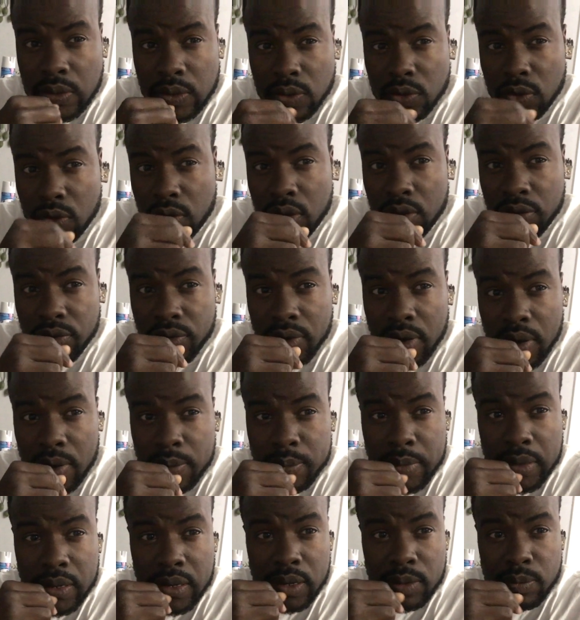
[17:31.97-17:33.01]
Chucky
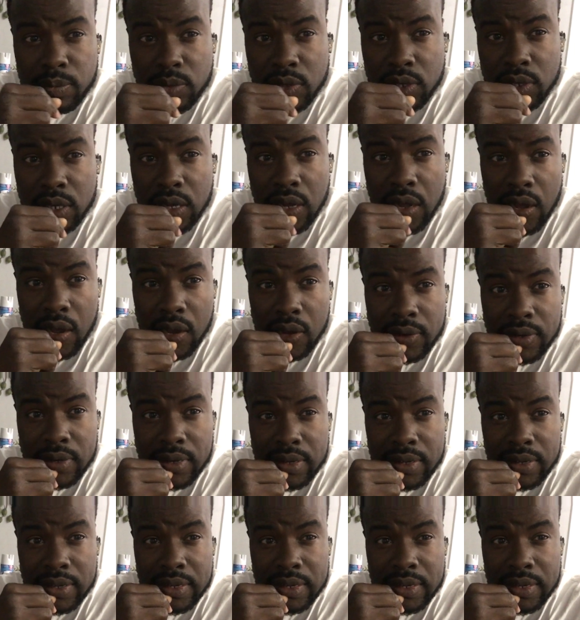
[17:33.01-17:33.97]
from Chicago there.